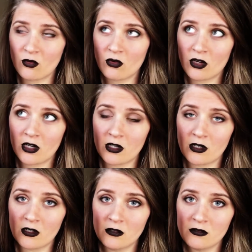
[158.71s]

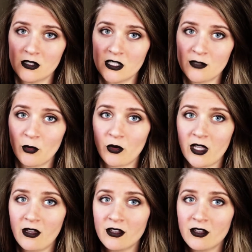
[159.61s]
or spooky.